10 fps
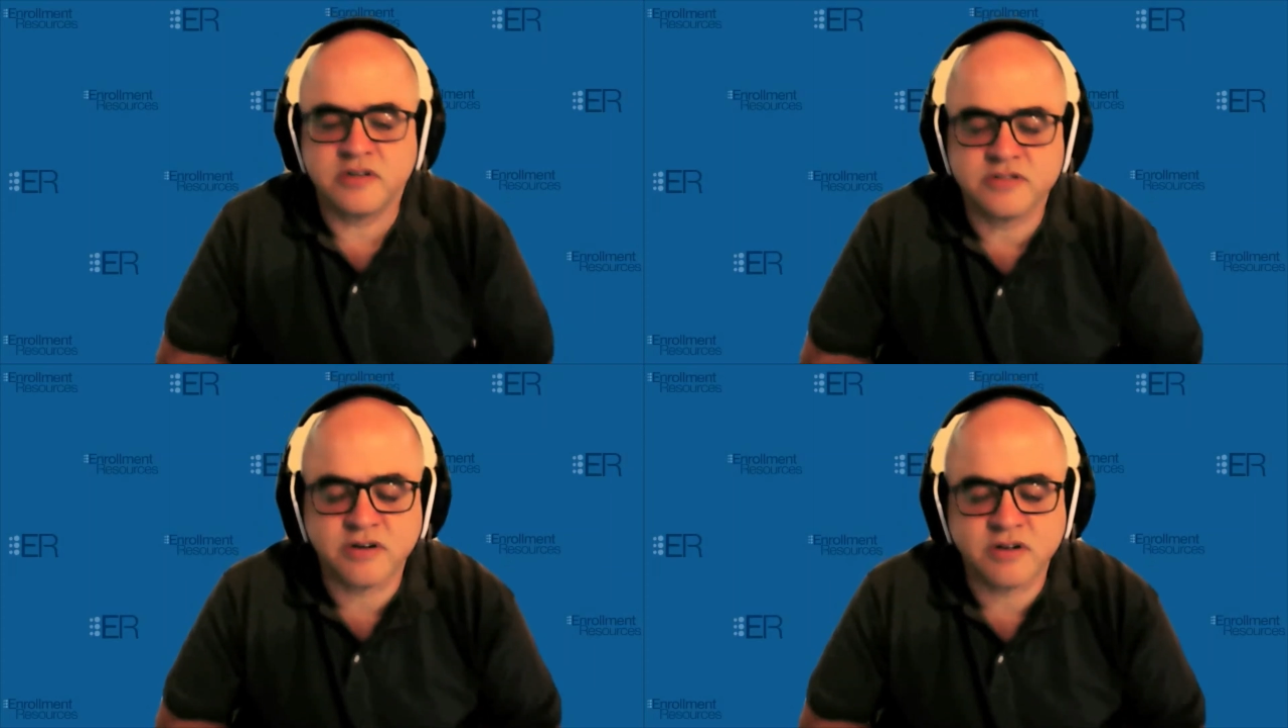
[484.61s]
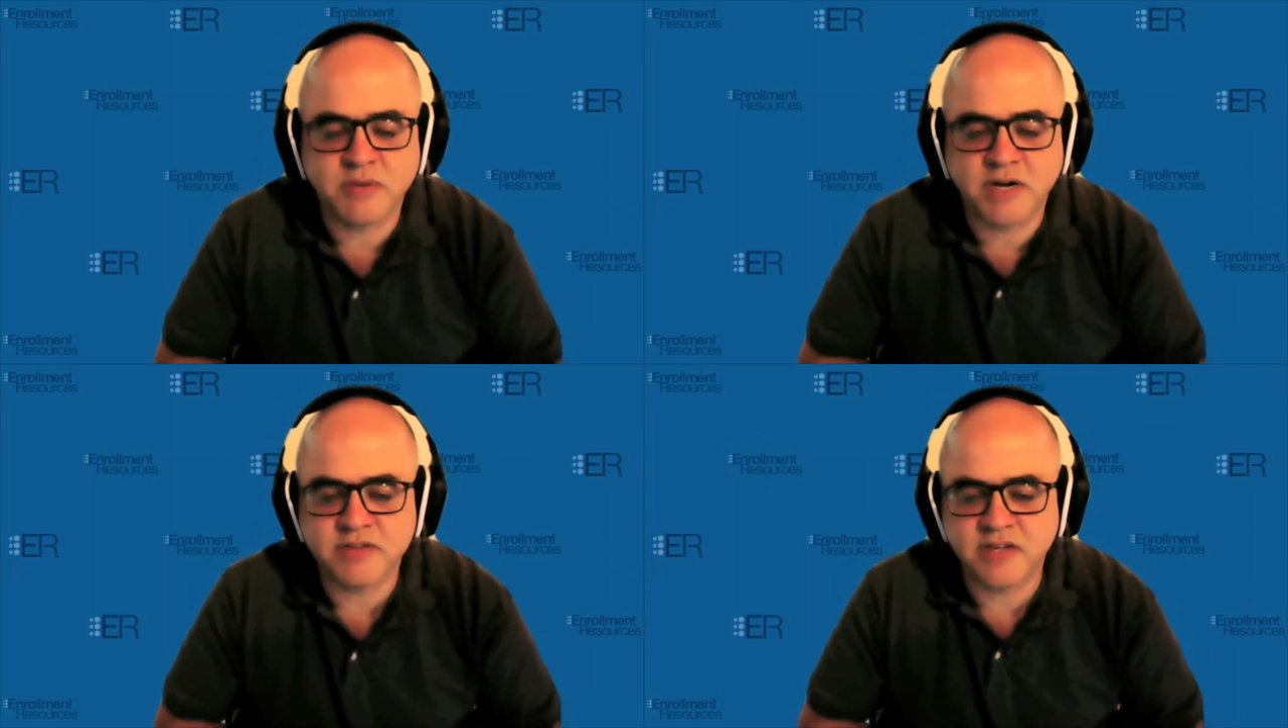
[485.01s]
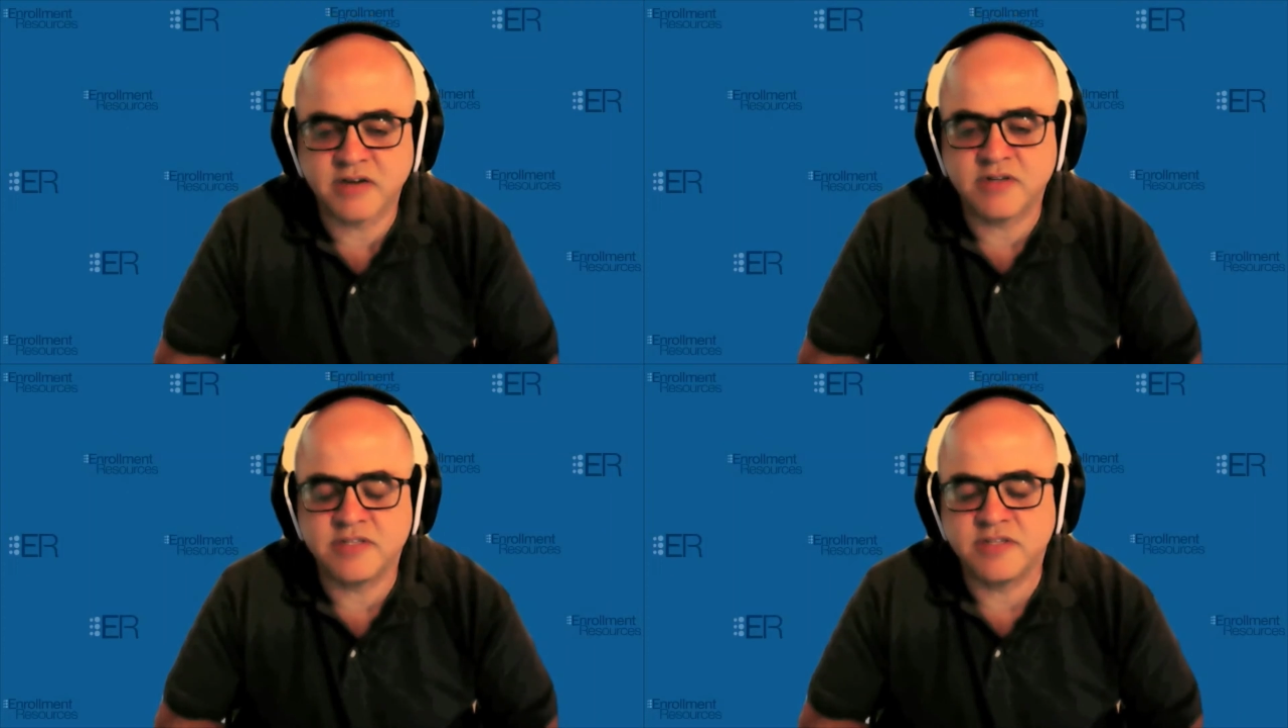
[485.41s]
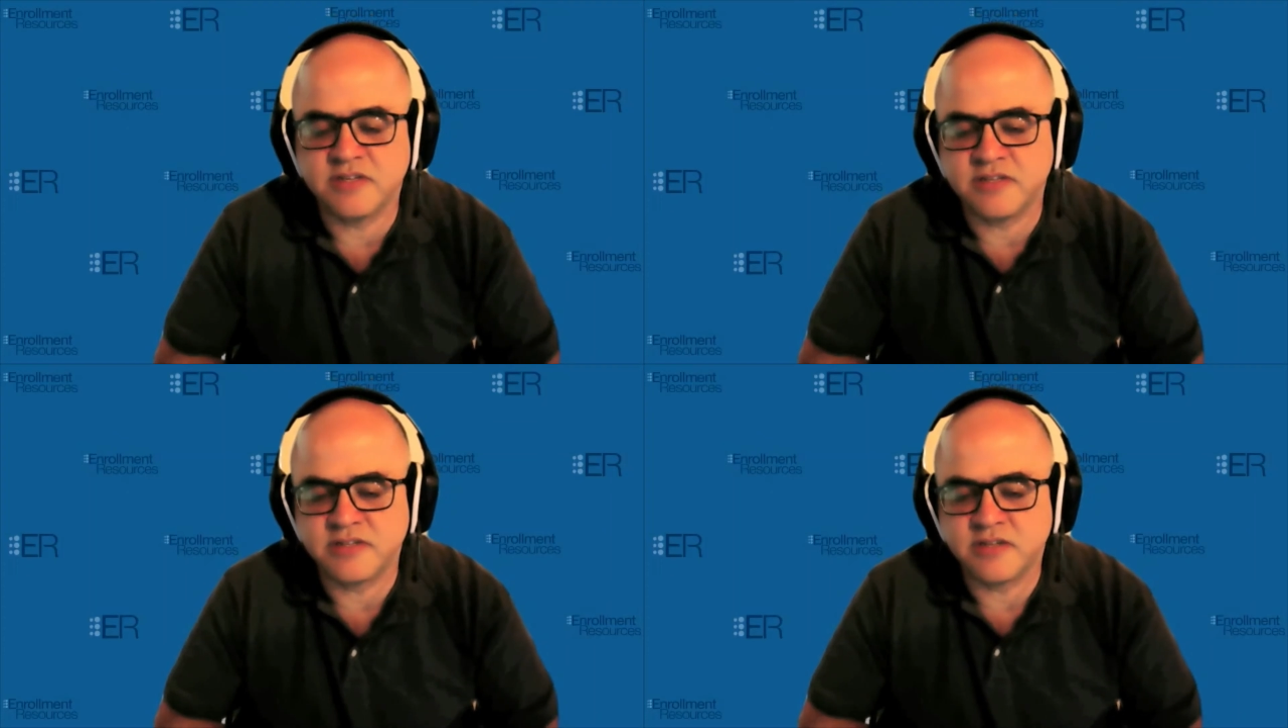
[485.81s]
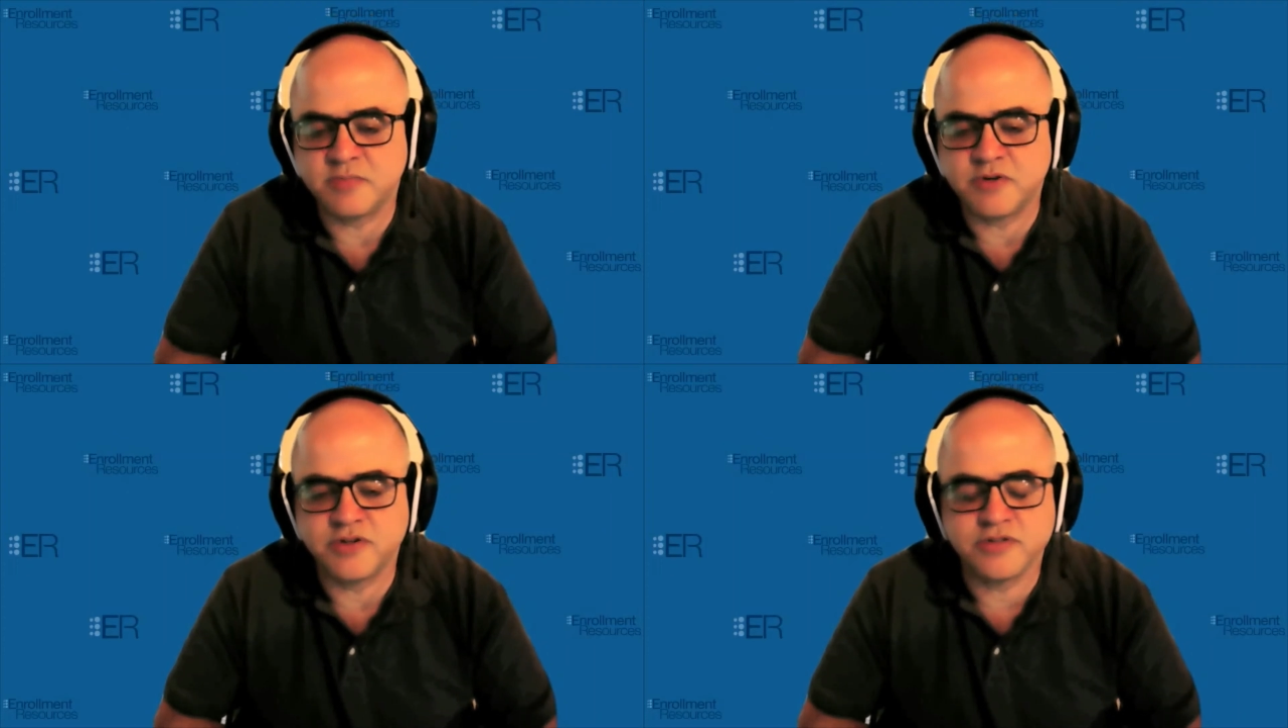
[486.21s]
It's all about guaranteeing that
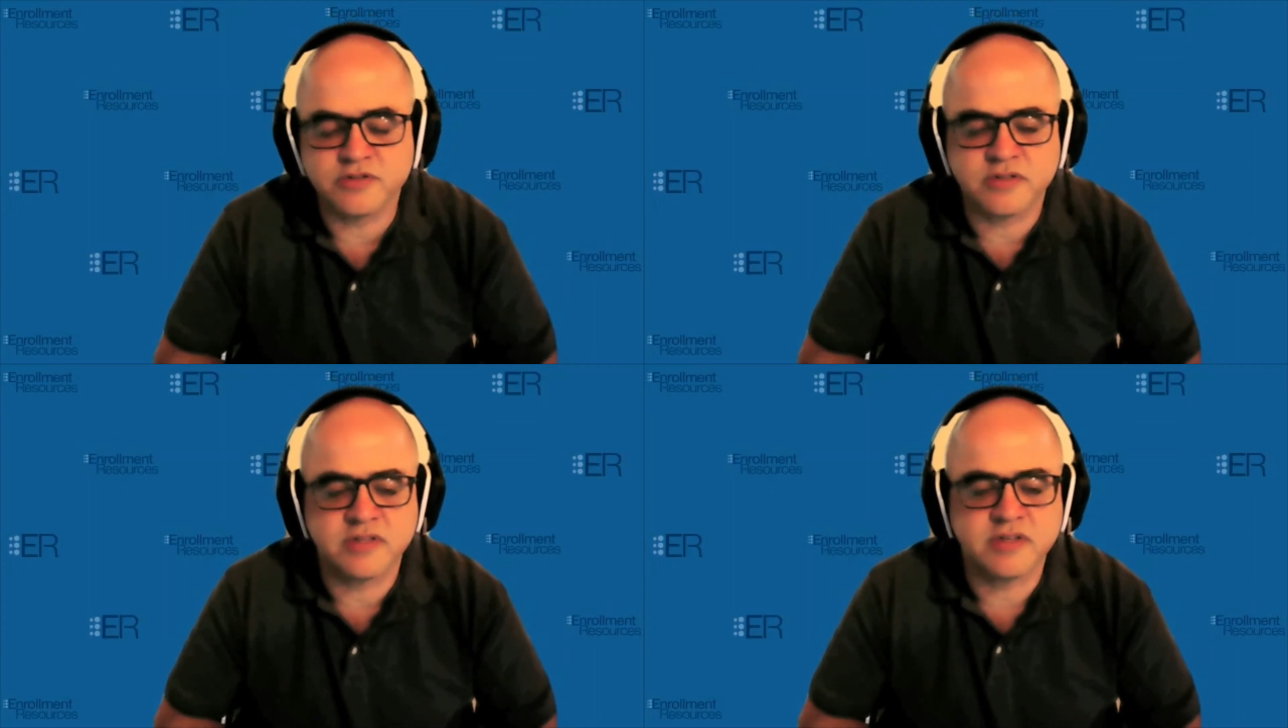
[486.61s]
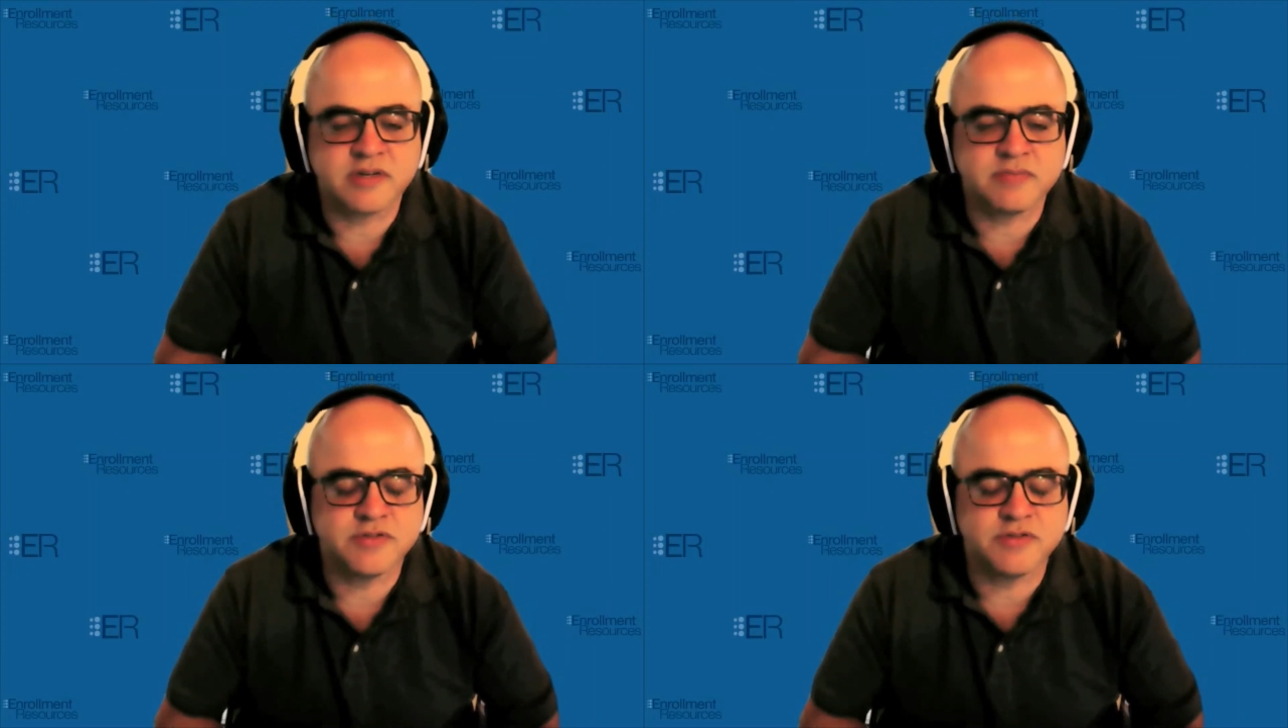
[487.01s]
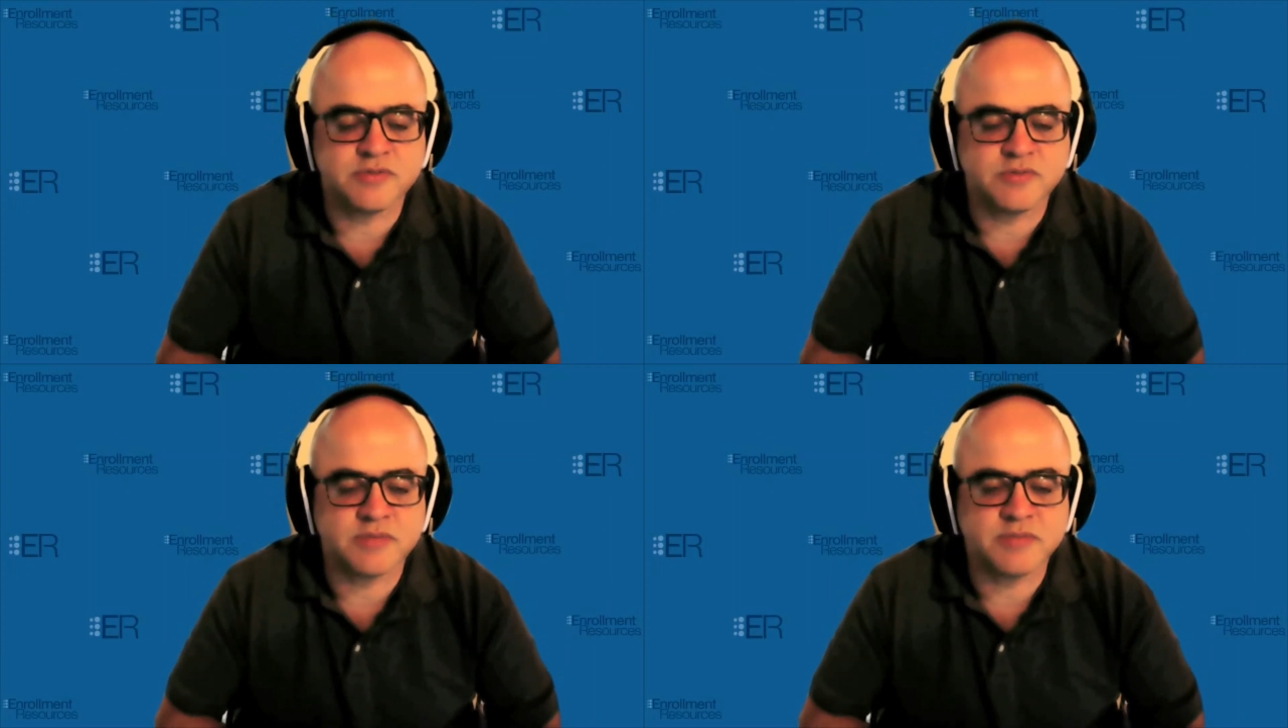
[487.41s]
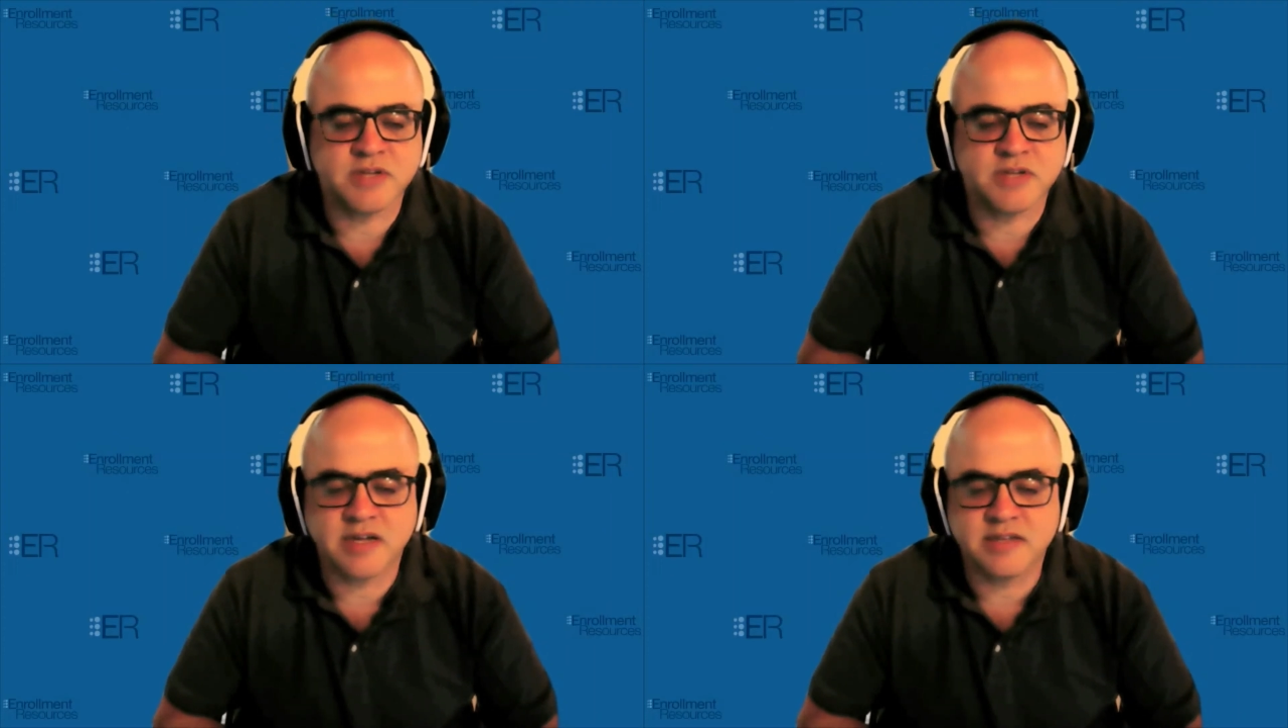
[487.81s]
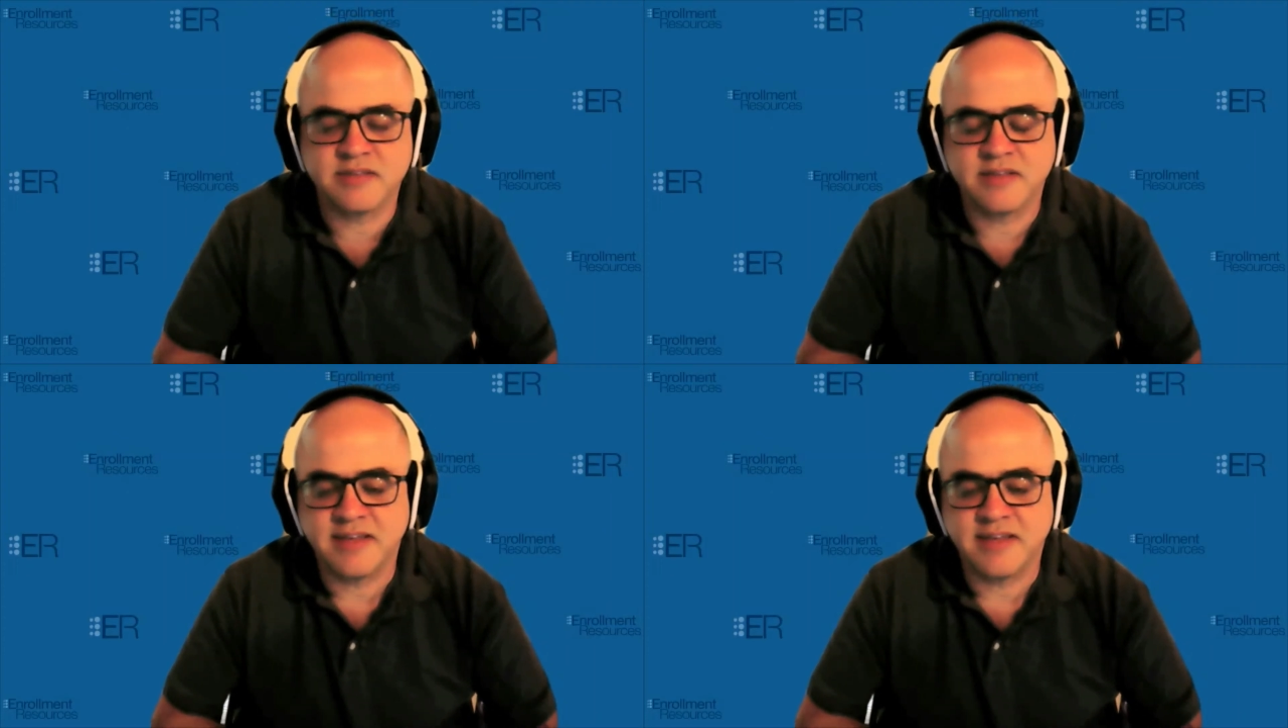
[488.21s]
that person that comes to the website